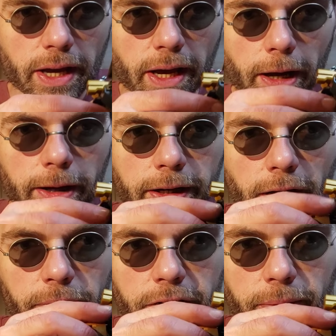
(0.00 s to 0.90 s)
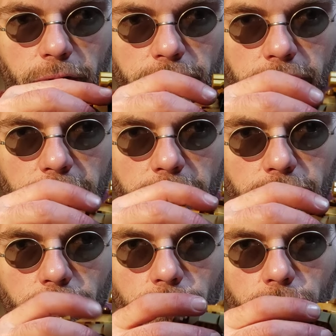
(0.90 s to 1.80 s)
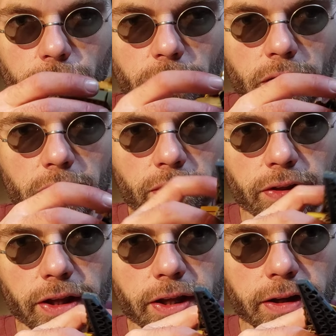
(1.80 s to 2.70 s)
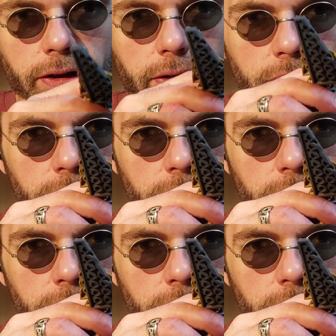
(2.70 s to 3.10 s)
Now we come over here to the